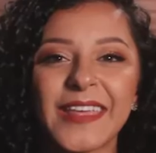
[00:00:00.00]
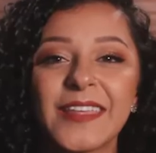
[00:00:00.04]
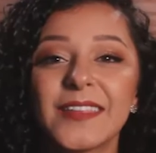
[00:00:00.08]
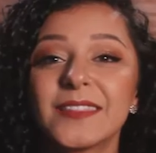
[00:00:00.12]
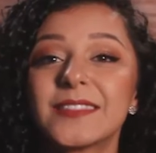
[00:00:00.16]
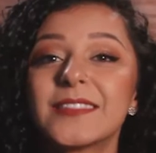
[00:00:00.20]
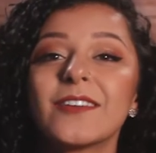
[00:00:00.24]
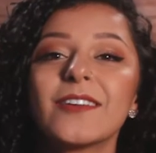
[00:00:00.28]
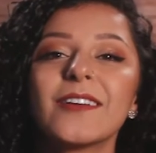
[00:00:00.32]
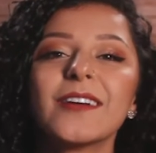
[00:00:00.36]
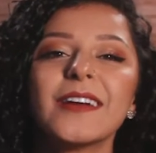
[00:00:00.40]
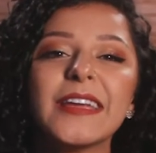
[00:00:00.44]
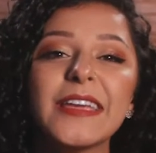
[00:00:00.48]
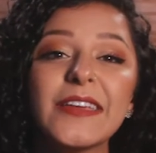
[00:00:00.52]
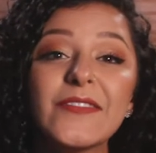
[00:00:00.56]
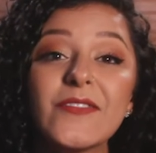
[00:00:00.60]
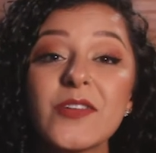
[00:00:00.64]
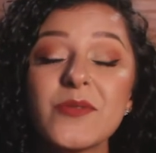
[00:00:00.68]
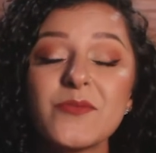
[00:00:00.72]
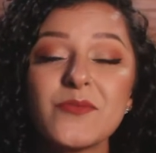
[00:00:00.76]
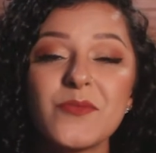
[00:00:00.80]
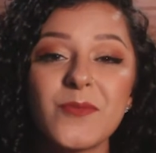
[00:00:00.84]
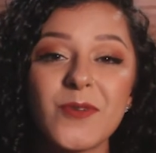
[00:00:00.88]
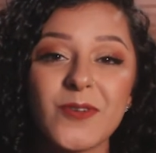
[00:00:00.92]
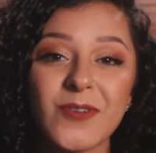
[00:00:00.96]
There are
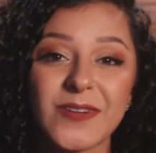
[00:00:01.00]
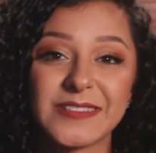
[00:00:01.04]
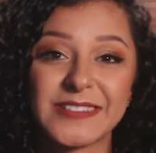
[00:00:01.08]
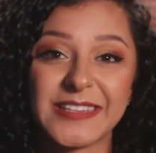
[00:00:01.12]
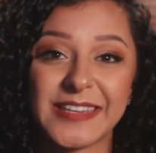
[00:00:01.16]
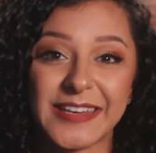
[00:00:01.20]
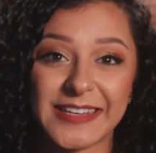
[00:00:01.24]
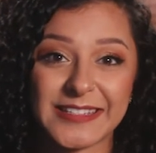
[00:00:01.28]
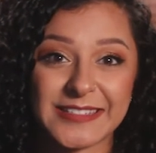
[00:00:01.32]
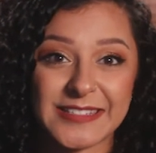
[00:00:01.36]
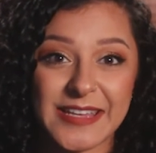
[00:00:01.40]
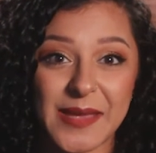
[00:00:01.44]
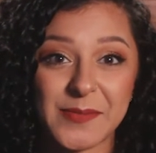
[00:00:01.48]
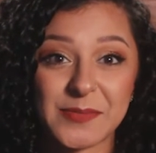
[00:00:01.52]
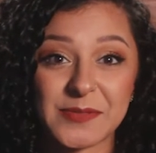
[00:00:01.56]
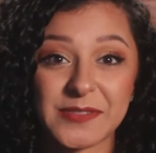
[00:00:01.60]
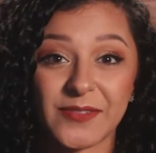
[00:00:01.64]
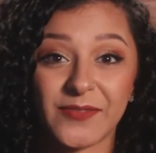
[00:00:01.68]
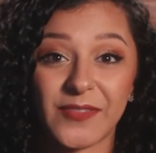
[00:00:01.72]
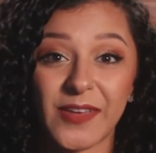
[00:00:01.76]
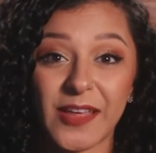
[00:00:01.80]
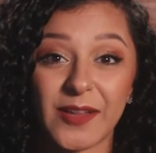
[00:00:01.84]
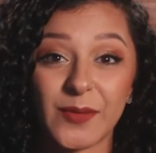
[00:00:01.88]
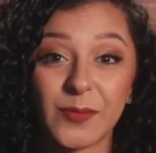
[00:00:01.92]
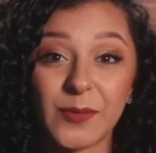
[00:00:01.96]
even more data types
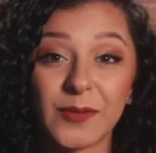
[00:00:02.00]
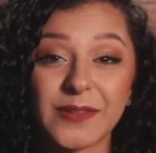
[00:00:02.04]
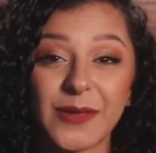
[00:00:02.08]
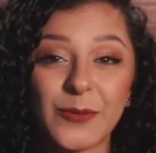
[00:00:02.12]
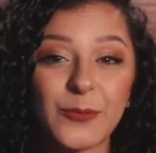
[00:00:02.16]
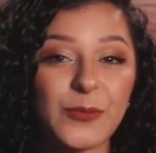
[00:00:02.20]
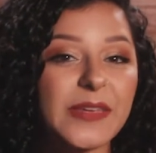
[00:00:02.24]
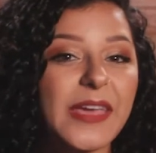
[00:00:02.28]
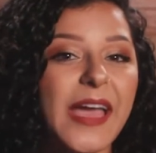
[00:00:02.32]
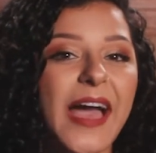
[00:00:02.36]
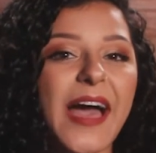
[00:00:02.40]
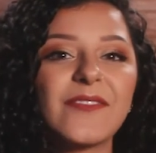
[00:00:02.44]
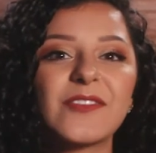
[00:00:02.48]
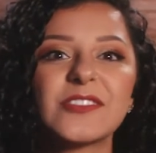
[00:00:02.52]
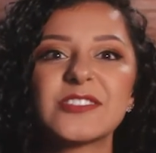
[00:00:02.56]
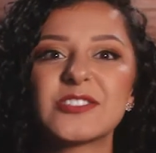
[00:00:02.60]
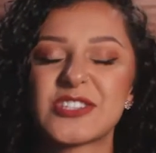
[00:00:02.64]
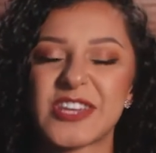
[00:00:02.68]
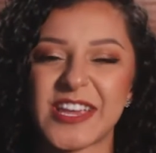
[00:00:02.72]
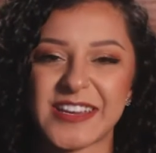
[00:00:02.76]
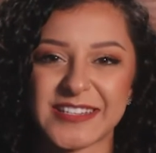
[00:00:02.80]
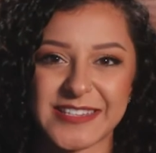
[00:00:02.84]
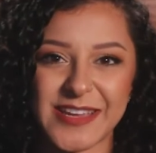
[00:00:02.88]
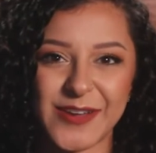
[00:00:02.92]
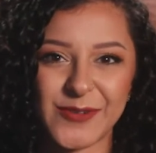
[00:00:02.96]
available that we haven't
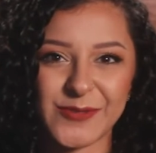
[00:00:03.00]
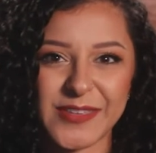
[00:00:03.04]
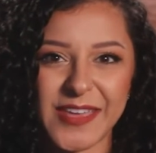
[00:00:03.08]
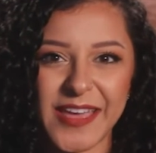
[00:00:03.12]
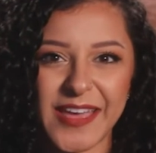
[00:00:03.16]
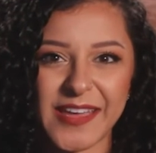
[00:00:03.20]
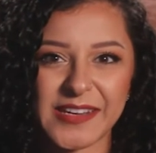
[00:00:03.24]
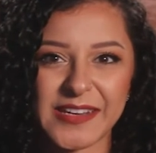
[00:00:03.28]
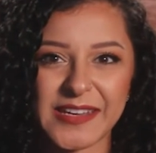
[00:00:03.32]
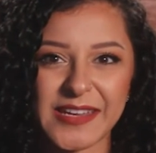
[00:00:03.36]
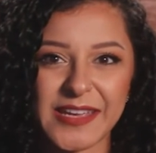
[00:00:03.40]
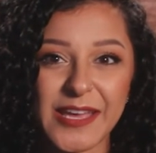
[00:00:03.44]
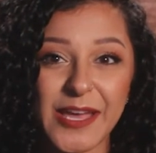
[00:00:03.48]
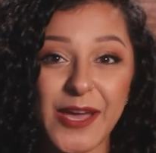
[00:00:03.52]
checked out yet.